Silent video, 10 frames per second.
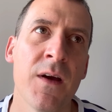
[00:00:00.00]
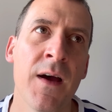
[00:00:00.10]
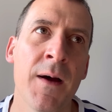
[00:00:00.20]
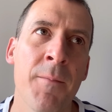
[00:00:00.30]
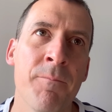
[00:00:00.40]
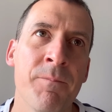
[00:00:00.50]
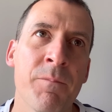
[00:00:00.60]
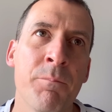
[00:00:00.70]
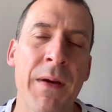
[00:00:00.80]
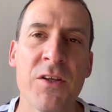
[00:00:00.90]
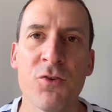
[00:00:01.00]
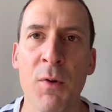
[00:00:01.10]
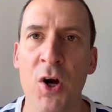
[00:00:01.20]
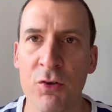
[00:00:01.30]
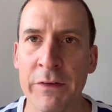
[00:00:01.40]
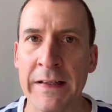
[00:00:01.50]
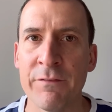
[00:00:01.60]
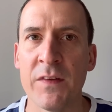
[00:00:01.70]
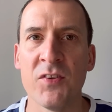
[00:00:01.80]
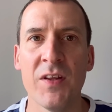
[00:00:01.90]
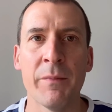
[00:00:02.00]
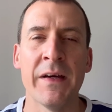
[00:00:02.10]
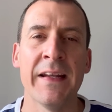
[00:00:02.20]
benchmark really for the summer